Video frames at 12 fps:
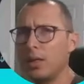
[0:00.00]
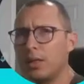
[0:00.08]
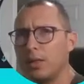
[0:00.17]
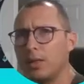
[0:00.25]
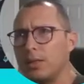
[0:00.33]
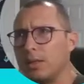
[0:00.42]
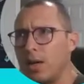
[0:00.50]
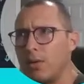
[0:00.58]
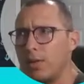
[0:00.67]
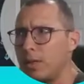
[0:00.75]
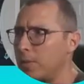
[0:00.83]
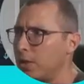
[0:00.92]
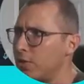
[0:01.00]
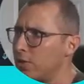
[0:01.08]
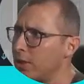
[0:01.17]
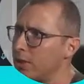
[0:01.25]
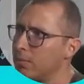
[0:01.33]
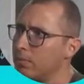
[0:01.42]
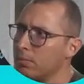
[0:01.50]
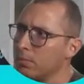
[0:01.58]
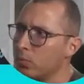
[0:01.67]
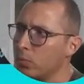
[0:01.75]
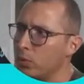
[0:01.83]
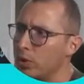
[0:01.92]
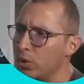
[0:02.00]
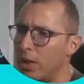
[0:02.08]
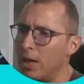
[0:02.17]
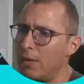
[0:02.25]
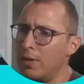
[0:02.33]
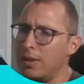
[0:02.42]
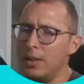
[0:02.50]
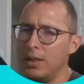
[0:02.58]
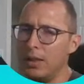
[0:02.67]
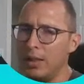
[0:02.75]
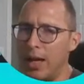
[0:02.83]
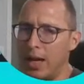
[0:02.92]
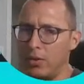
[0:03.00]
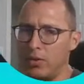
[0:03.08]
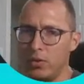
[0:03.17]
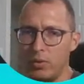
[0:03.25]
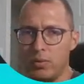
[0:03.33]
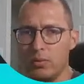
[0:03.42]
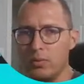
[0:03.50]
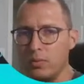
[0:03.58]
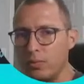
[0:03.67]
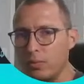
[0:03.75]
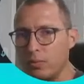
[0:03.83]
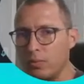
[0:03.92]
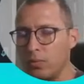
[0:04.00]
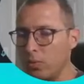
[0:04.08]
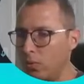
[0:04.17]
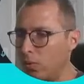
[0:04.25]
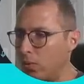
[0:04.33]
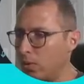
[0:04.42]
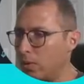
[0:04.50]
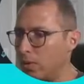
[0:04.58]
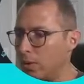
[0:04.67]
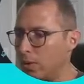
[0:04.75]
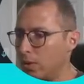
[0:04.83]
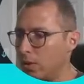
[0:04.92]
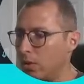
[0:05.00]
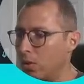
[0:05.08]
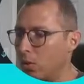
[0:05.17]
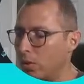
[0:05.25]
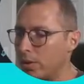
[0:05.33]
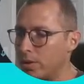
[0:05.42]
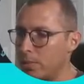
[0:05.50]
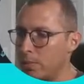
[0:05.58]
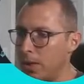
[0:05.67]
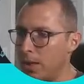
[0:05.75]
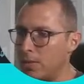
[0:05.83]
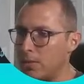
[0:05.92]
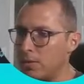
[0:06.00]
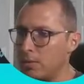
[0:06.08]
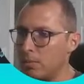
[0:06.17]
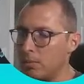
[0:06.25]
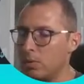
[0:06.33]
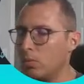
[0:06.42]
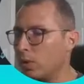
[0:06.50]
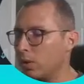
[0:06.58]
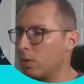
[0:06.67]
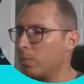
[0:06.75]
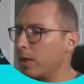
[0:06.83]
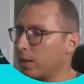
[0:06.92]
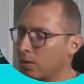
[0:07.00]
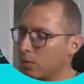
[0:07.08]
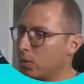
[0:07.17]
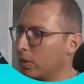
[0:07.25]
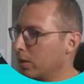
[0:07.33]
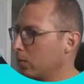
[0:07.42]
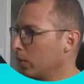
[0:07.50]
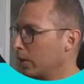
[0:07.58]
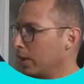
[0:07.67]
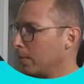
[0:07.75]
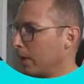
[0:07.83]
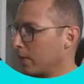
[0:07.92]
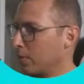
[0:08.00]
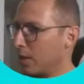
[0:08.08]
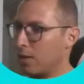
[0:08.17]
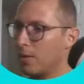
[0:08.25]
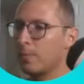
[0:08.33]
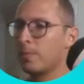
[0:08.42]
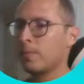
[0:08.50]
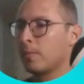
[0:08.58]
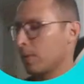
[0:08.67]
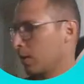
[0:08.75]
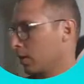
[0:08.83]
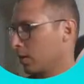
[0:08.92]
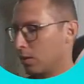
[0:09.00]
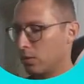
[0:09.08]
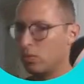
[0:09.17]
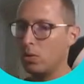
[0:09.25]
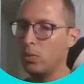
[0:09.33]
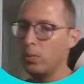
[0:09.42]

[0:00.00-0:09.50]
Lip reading: And now that I mention it, we should have a delete action for owners and pets, but we'll go back. We'll get back to that. So